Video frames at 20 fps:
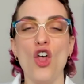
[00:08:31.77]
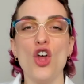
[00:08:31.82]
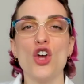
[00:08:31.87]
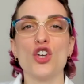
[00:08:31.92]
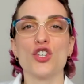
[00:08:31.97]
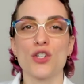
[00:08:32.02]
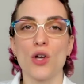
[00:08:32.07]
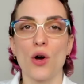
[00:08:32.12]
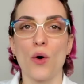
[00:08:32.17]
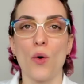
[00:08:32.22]

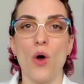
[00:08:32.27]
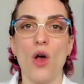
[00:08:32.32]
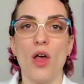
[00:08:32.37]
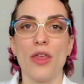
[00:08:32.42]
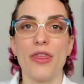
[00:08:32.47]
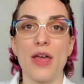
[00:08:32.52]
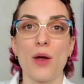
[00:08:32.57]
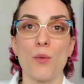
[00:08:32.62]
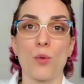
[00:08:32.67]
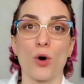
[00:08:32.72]
So
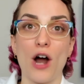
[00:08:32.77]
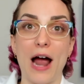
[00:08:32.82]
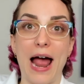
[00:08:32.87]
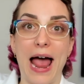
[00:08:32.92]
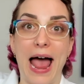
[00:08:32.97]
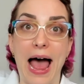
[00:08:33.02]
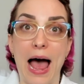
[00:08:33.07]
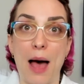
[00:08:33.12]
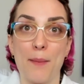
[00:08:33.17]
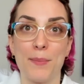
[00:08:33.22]
they were
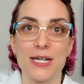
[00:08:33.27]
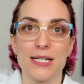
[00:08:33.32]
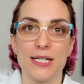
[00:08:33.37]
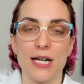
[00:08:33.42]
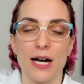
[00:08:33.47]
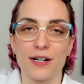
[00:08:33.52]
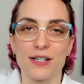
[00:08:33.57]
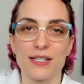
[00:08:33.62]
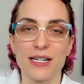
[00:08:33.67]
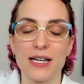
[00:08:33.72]

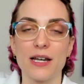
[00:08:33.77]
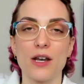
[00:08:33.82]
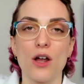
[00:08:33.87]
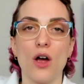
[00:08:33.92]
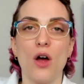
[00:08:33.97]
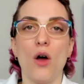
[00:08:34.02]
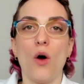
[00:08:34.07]
abducted.